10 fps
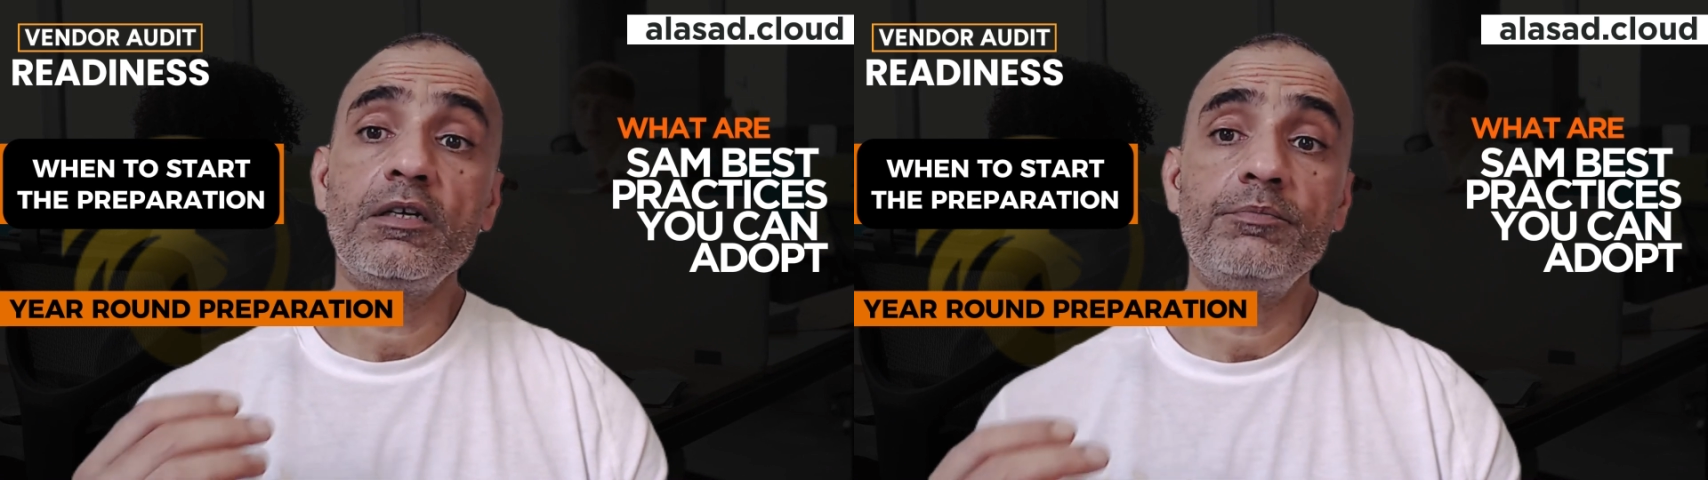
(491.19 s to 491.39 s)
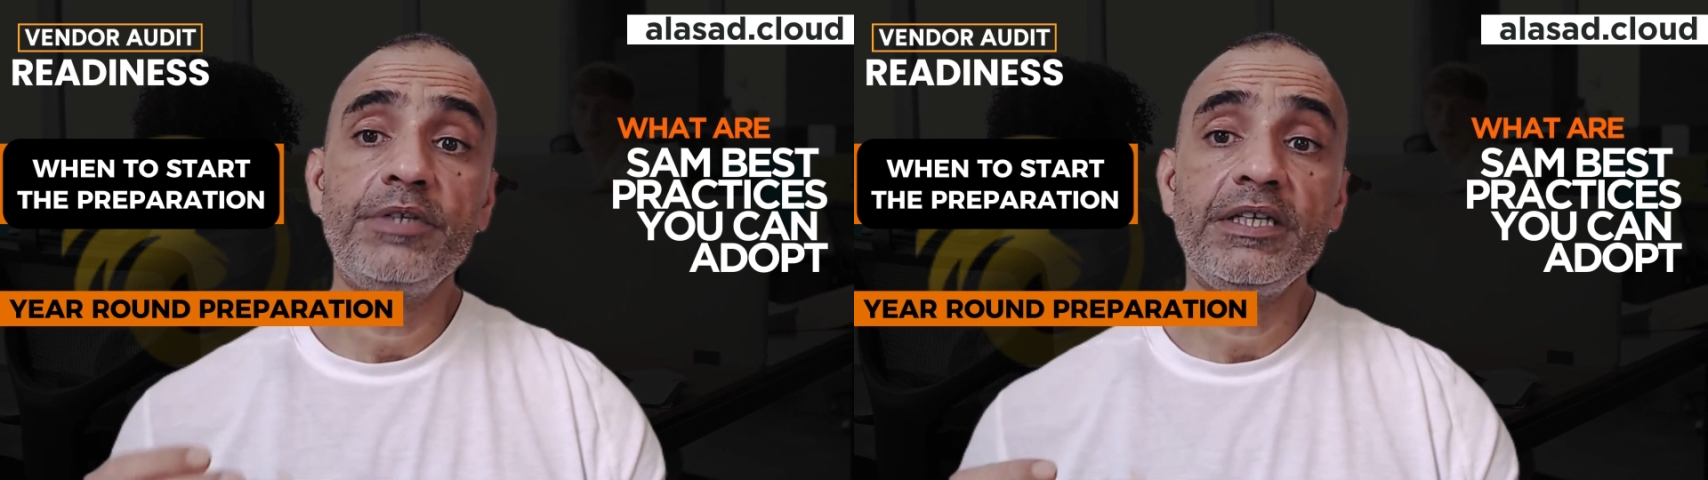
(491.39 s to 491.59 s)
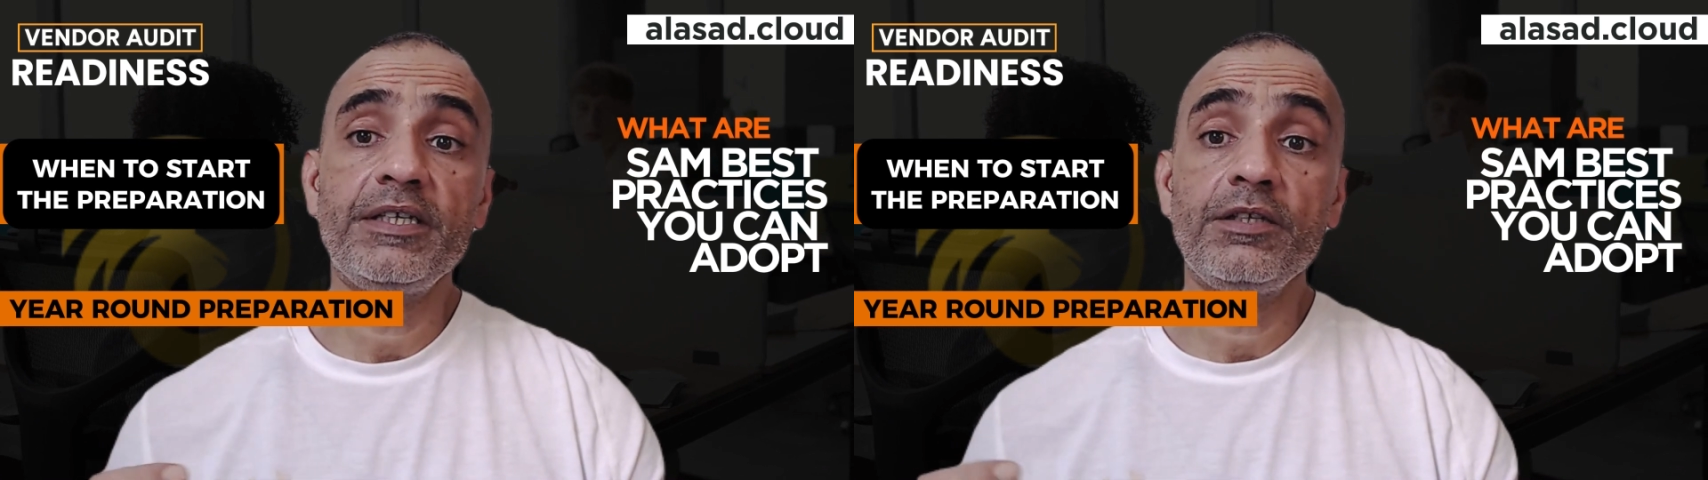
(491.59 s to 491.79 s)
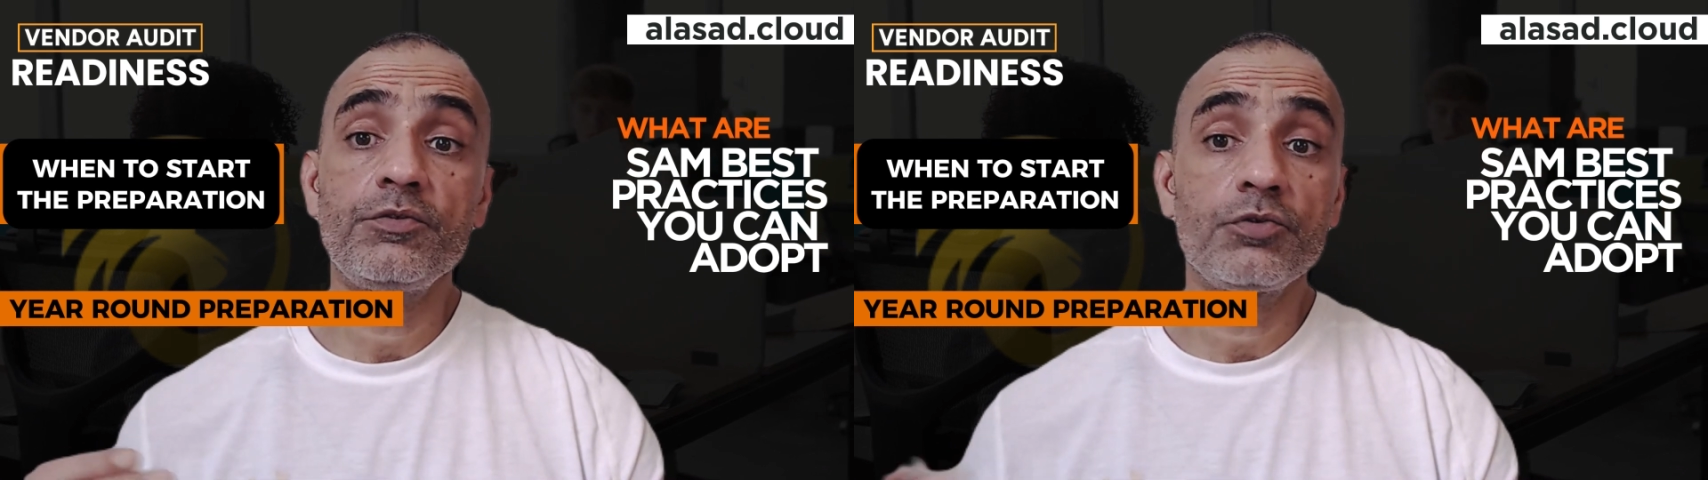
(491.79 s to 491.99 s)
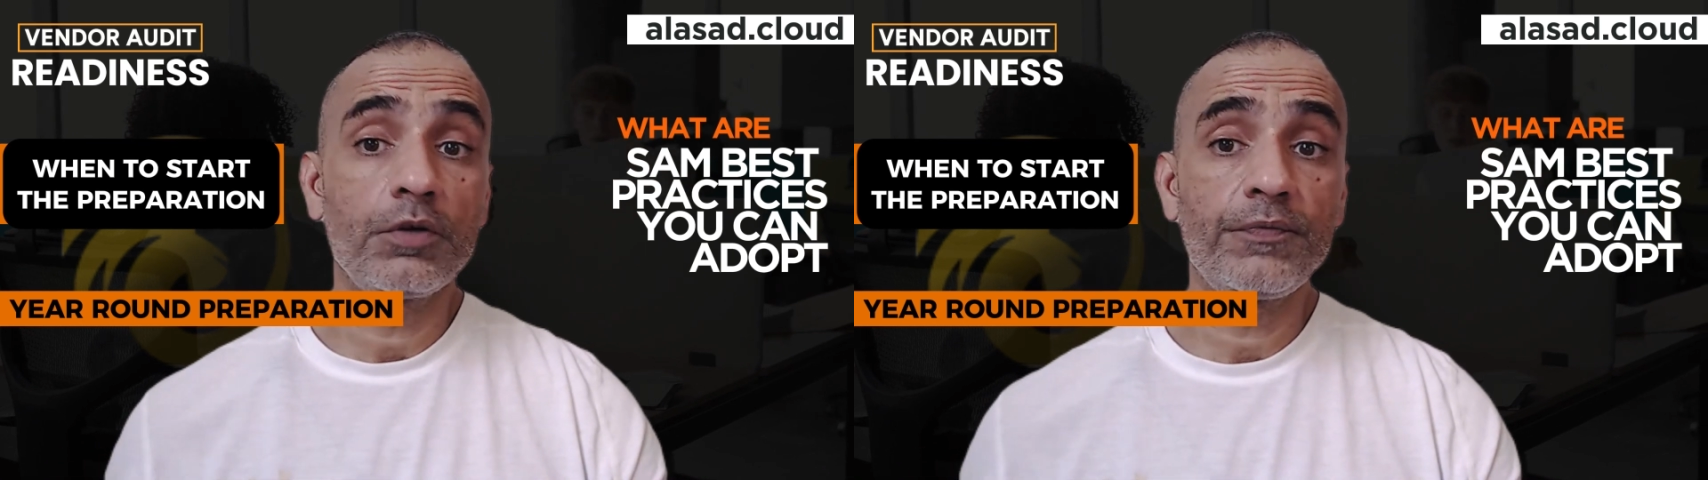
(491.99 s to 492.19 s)
updating
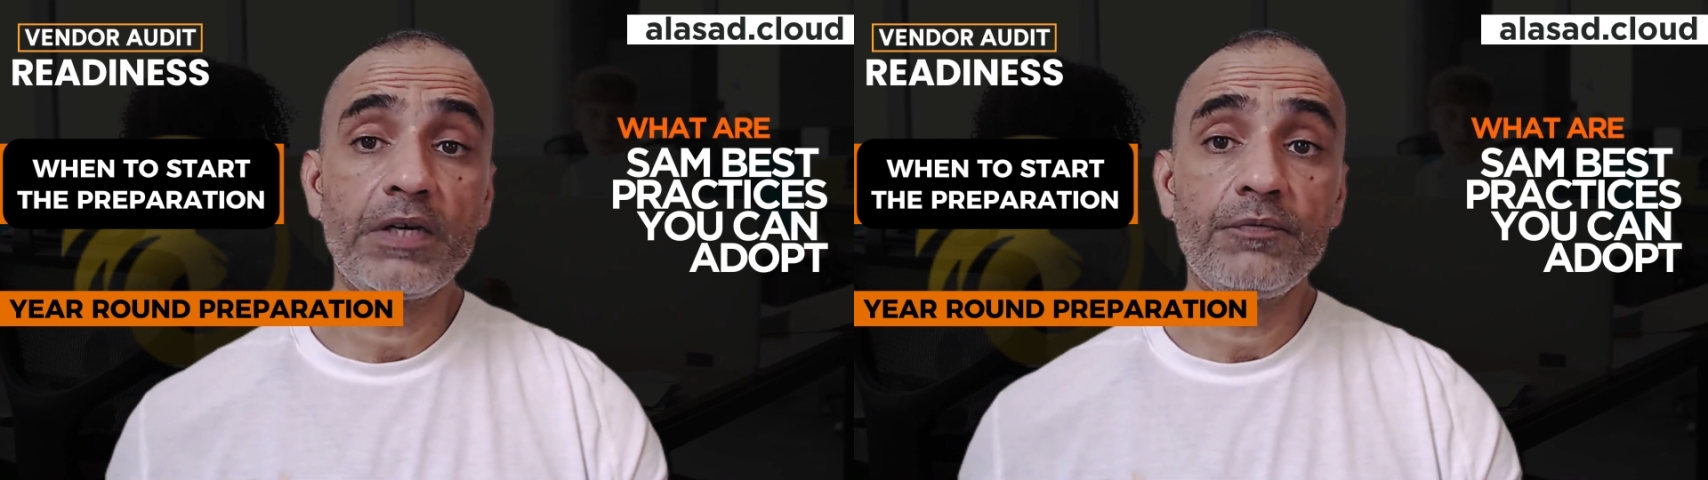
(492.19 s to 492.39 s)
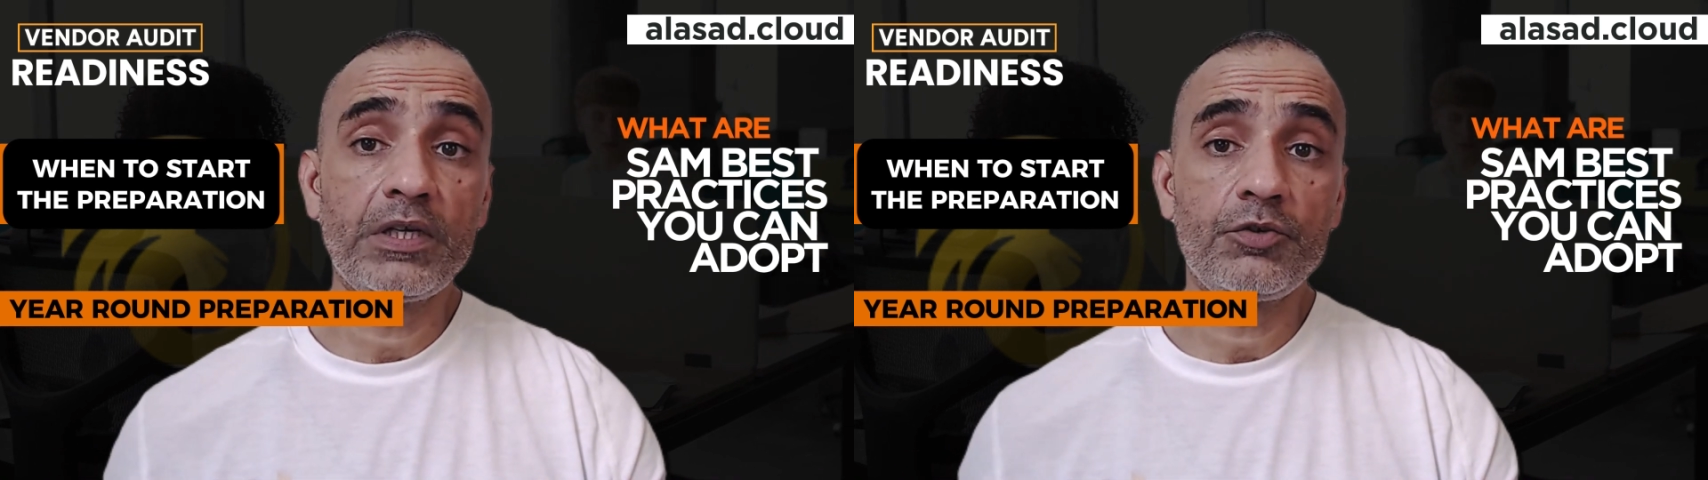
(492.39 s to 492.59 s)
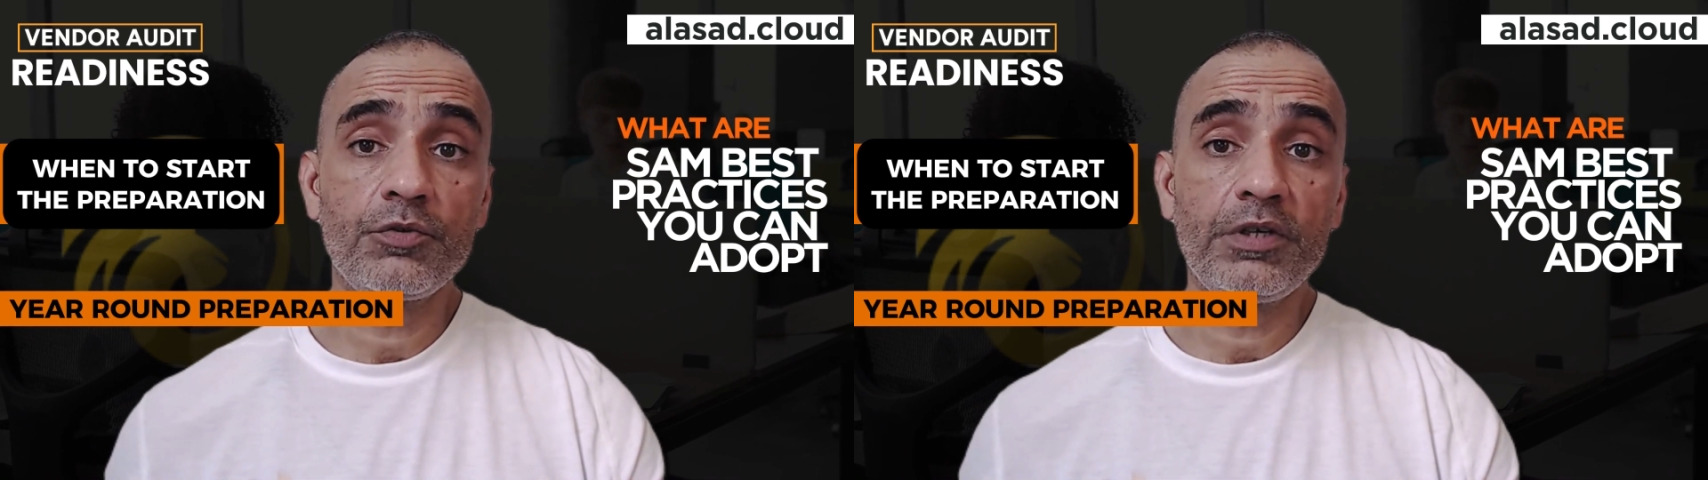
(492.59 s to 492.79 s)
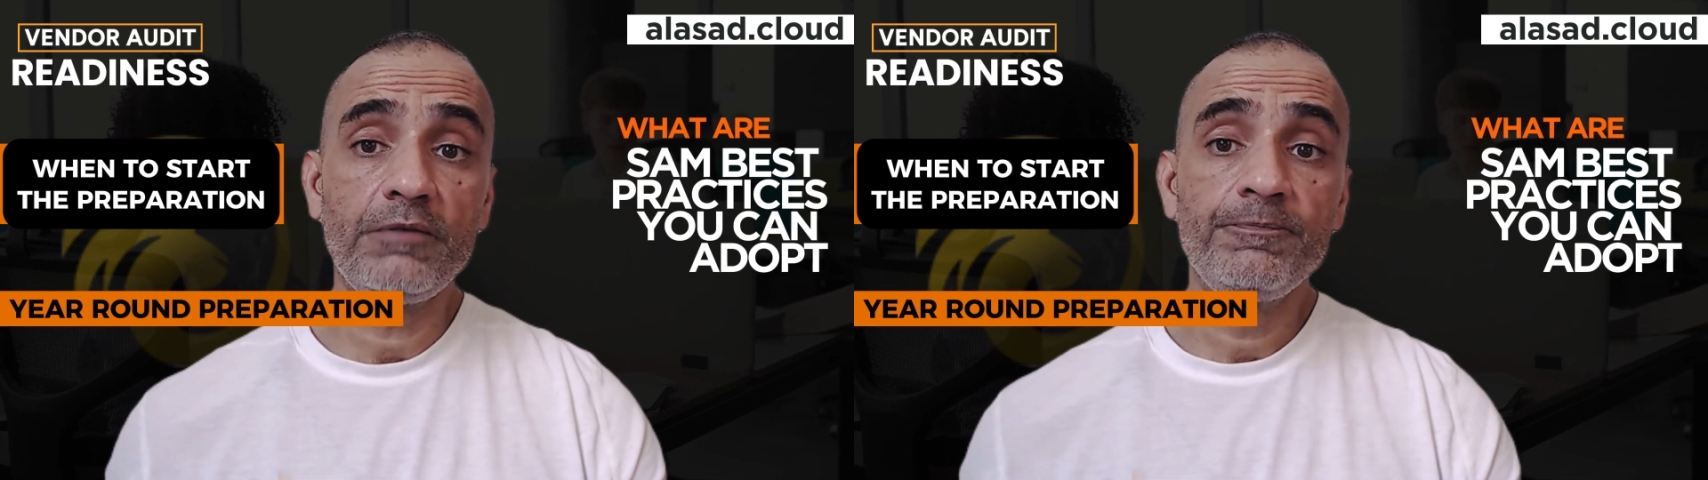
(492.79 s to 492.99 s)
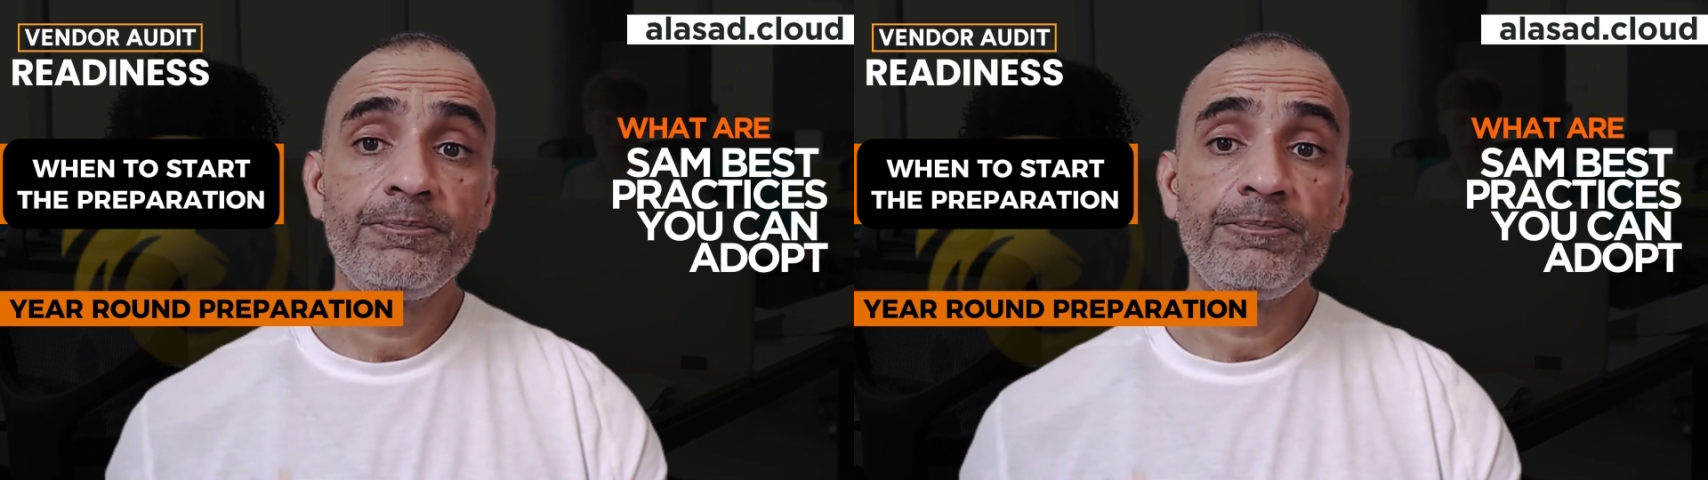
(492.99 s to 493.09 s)
software inventory,